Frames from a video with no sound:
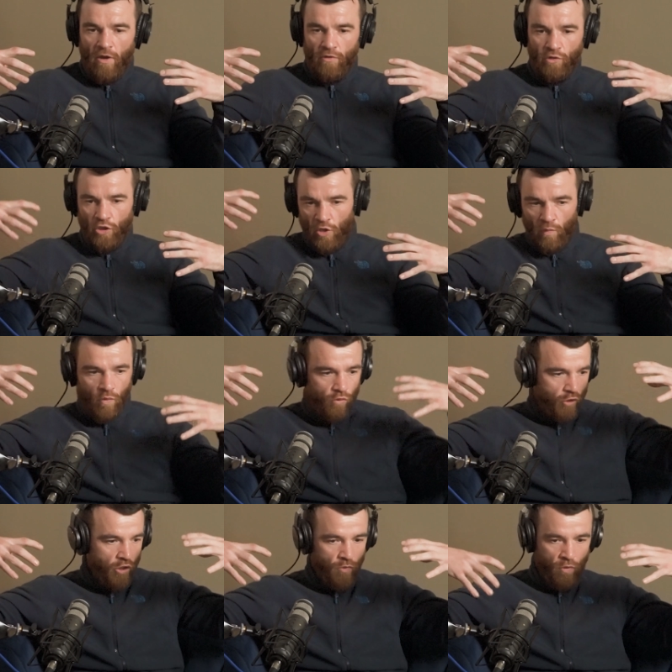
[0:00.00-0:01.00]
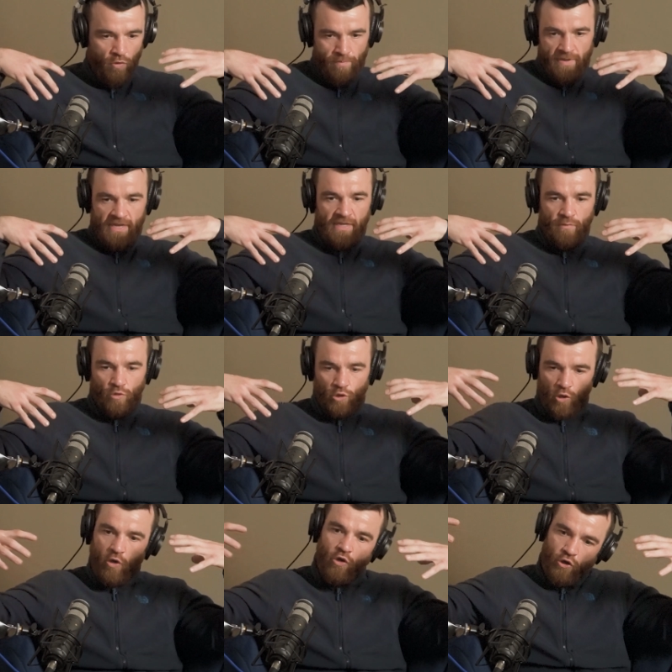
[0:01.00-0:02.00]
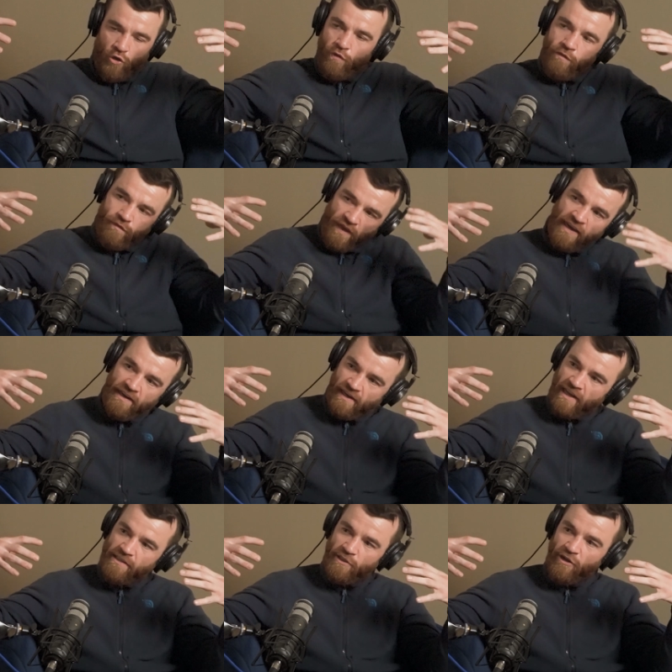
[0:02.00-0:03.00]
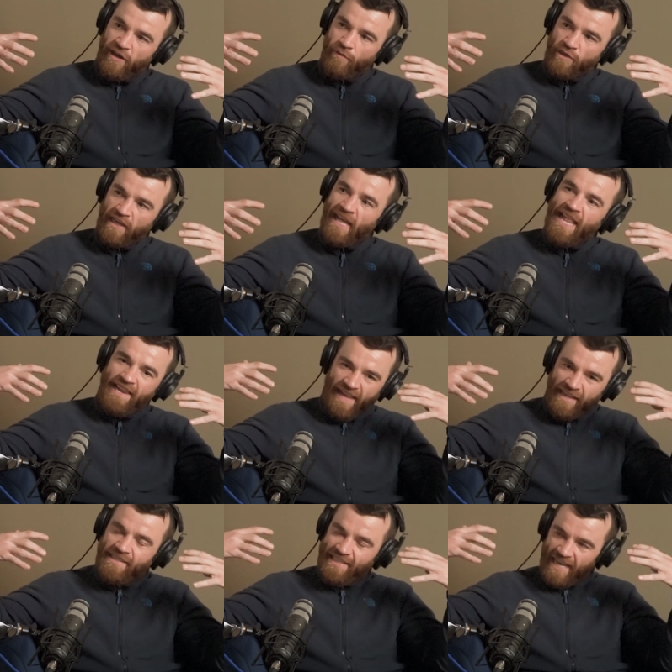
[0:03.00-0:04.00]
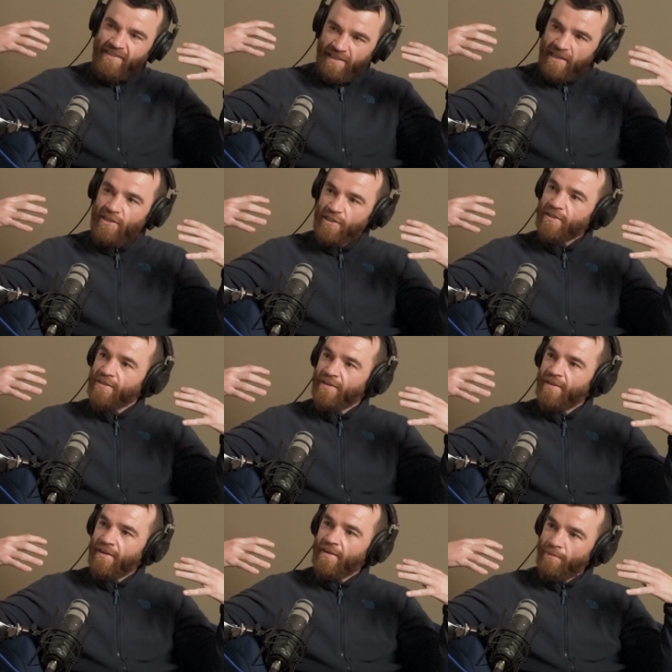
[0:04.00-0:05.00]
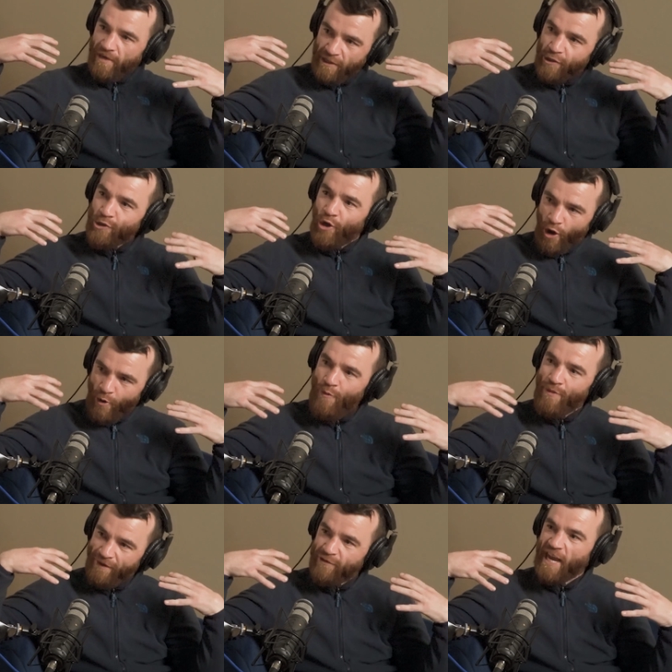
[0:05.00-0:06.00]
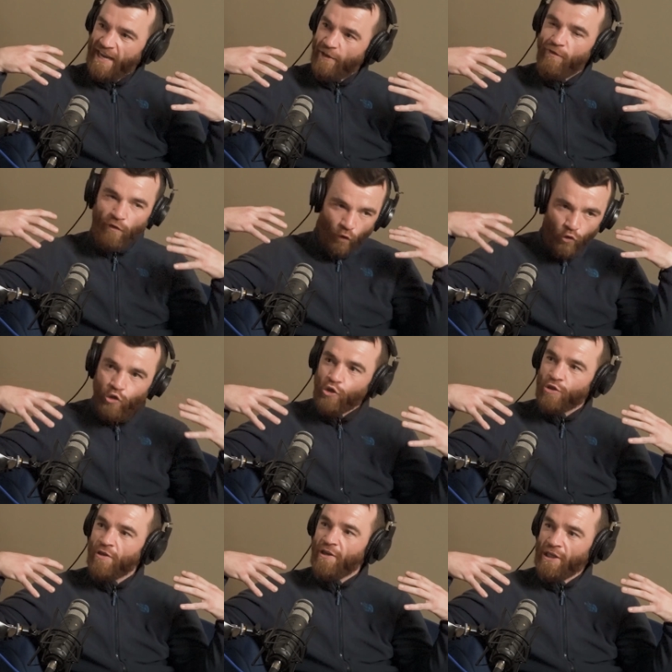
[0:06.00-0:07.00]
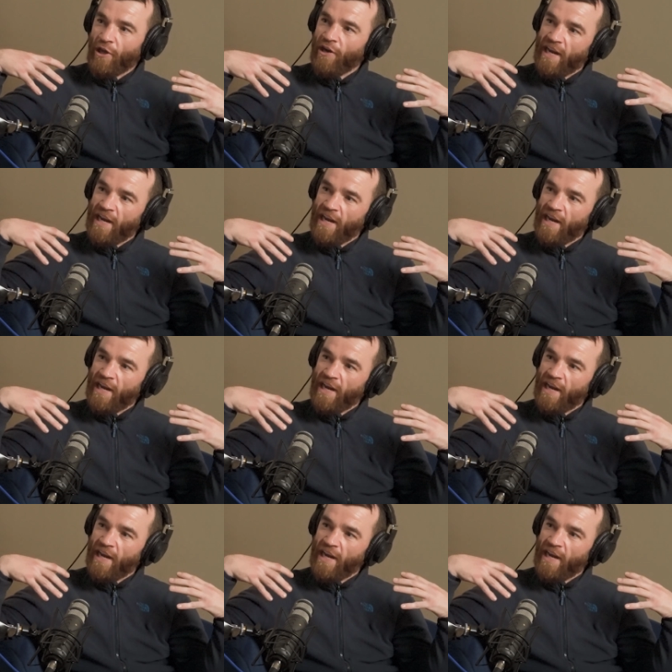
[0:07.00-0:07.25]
you or me. It was a group thing, lads, you know? It was like, let's get this British and Commonwealth title for us. You know,